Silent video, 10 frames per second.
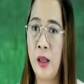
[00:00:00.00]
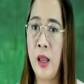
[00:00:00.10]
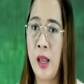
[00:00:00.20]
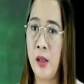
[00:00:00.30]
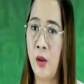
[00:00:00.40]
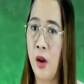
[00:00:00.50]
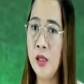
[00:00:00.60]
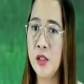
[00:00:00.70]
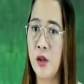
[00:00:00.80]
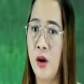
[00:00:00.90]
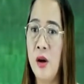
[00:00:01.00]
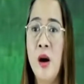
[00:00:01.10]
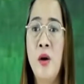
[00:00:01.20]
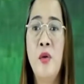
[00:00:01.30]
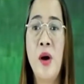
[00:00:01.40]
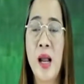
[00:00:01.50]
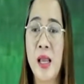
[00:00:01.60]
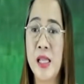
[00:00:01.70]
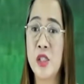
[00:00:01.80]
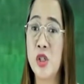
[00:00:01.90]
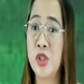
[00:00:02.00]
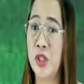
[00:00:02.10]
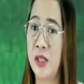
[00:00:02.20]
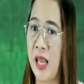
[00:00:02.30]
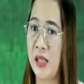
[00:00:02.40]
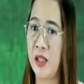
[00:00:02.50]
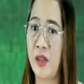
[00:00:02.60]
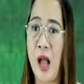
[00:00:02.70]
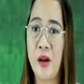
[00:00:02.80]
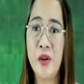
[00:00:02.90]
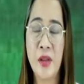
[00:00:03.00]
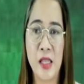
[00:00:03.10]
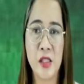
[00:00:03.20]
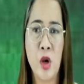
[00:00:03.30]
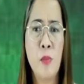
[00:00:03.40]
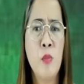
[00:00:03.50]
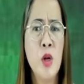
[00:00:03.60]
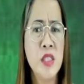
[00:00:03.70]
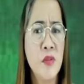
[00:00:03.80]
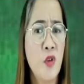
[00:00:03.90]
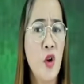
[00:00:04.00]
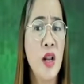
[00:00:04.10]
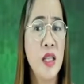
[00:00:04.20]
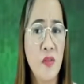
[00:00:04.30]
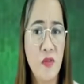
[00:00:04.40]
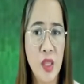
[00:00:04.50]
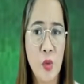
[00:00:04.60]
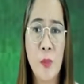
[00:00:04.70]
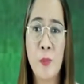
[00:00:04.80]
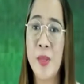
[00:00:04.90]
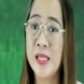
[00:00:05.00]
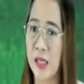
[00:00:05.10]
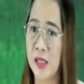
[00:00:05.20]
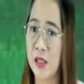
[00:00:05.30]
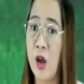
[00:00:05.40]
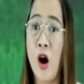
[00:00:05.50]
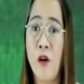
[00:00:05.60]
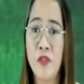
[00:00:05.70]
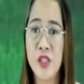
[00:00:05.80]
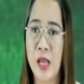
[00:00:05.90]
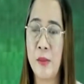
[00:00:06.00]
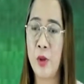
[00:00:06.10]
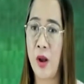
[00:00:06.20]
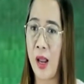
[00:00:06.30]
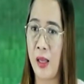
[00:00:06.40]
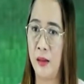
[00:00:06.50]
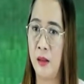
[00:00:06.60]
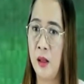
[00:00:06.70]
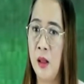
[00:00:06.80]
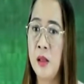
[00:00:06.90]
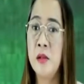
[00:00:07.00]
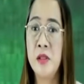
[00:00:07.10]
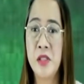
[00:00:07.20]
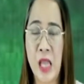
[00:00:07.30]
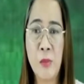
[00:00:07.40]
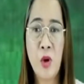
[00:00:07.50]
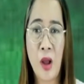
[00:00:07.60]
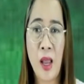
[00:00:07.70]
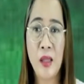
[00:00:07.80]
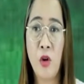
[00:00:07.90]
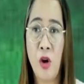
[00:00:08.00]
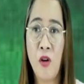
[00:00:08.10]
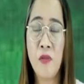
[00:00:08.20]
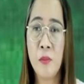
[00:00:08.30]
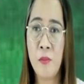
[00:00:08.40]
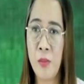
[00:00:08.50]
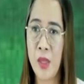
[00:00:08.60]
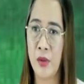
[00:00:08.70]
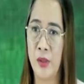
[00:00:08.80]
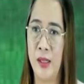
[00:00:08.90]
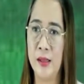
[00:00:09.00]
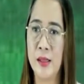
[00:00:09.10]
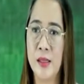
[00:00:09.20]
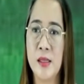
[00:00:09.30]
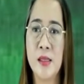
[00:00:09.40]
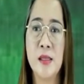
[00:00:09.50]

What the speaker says: And also, rock is consolidated aggregates of multiple individual pieces of the same kind of minerals.